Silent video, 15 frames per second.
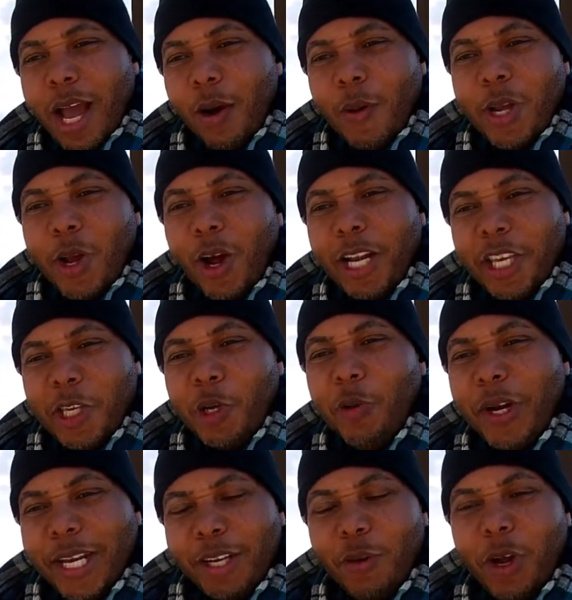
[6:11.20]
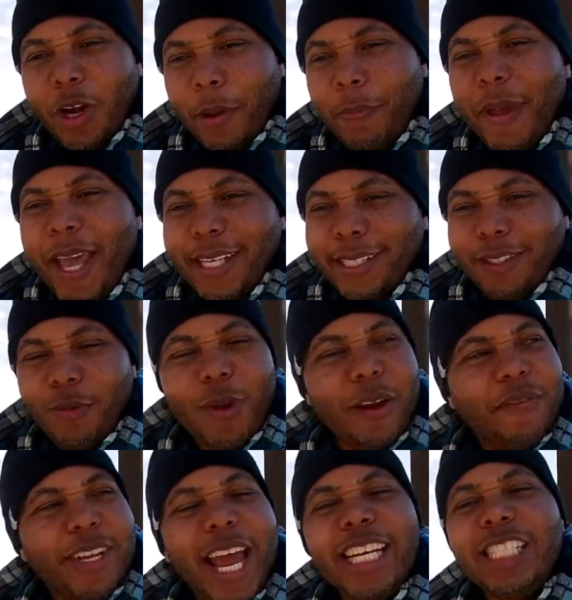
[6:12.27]
we call it urine, we call it piss. We
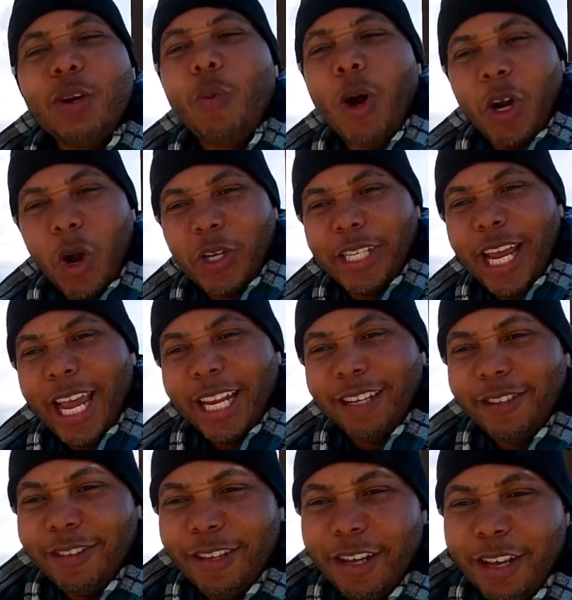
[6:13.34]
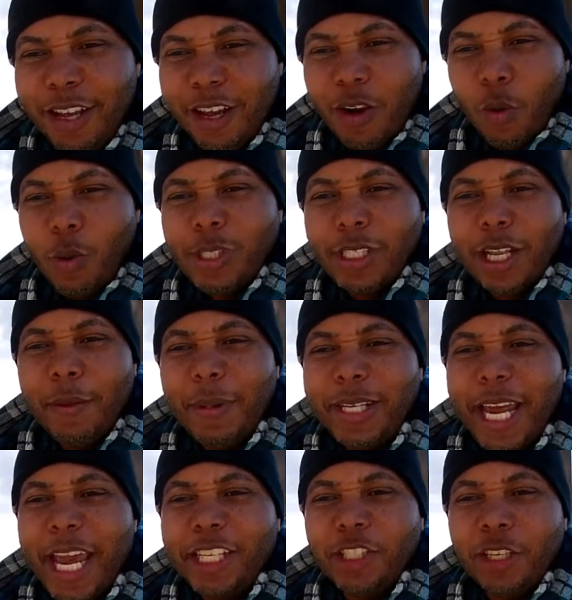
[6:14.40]
have 91 octane, which is a
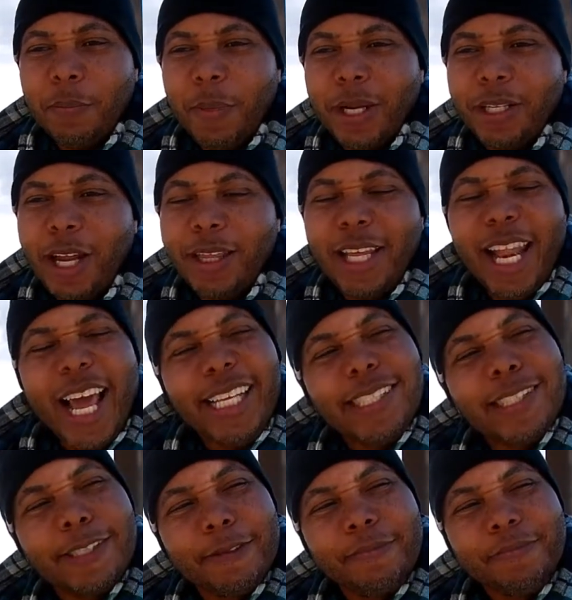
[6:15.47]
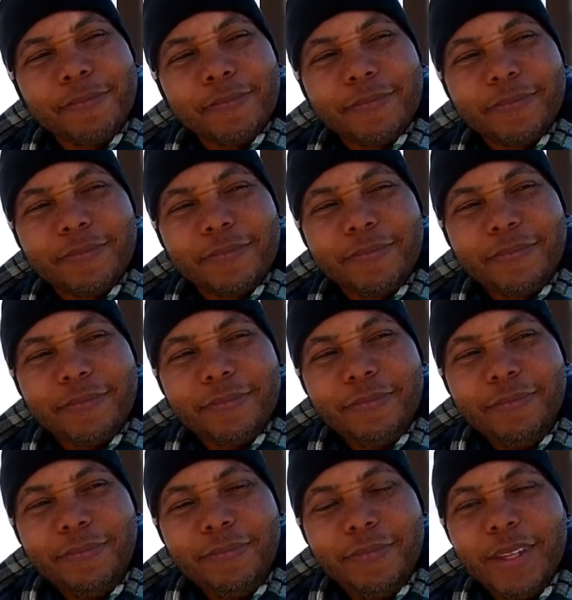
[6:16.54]
limitation, but nonetheless
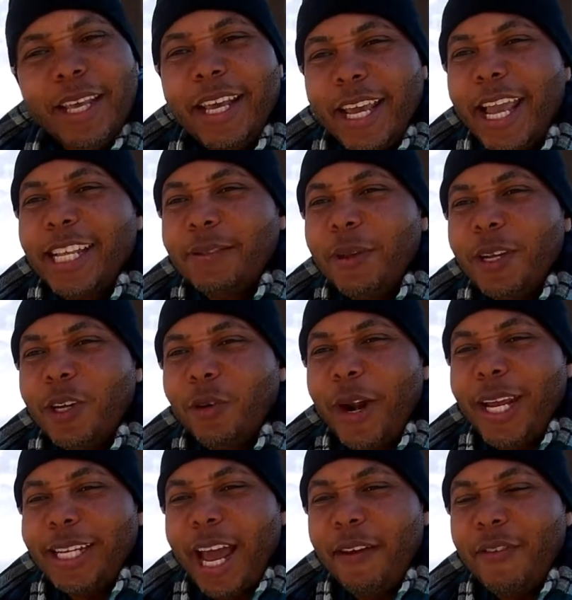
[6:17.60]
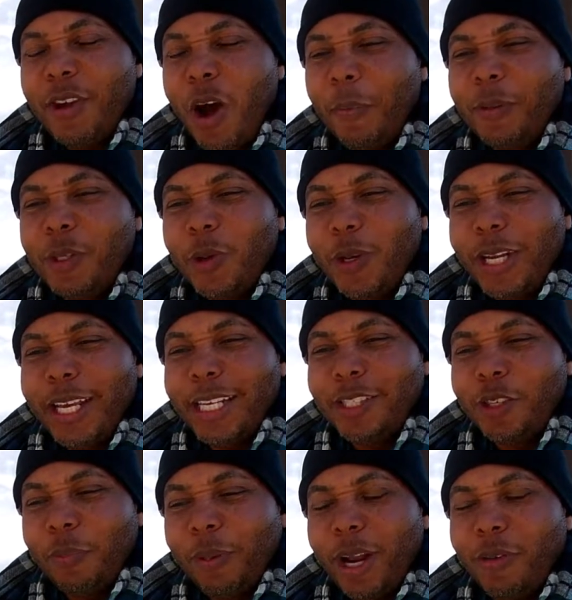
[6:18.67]
it's been great having opportunities
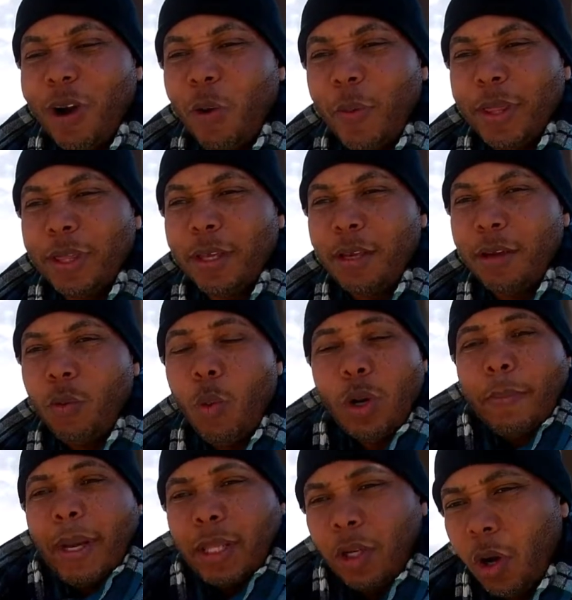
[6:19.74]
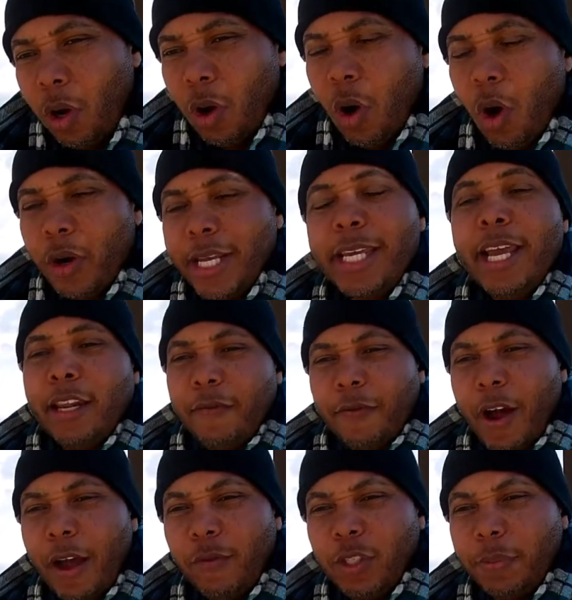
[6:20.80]
to play around with water methanol or
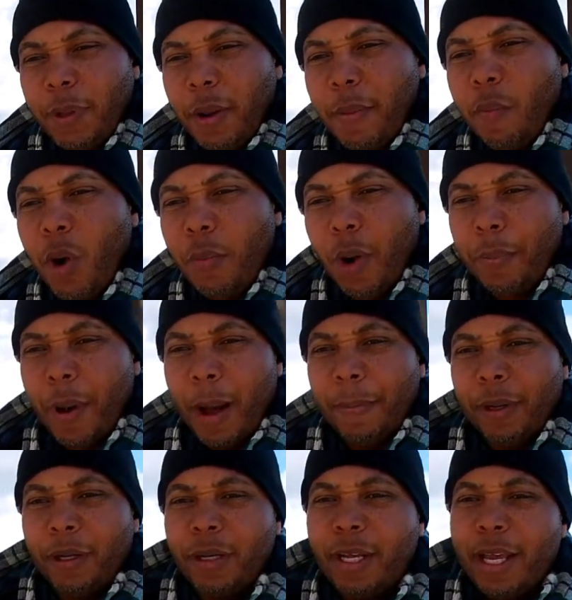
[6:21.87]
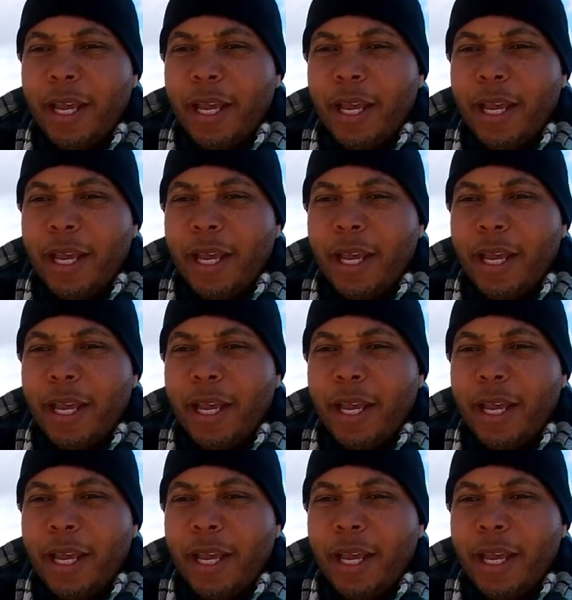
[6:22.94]
E85, which is becoming more and more popular.